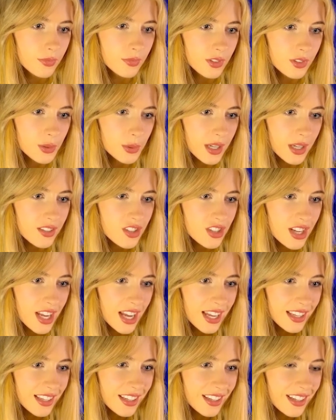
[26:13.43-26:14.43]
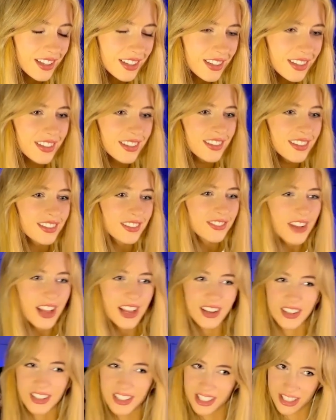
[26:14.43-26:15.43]
Do I check? Oh my
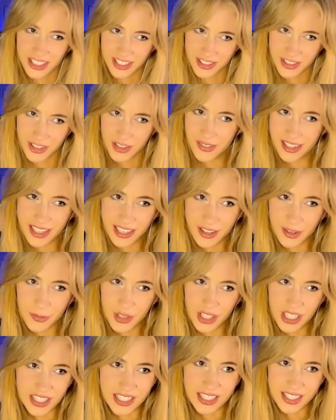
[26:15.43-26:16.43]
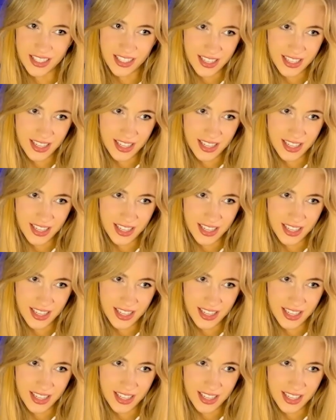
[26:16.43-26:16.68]
gosh, too many options.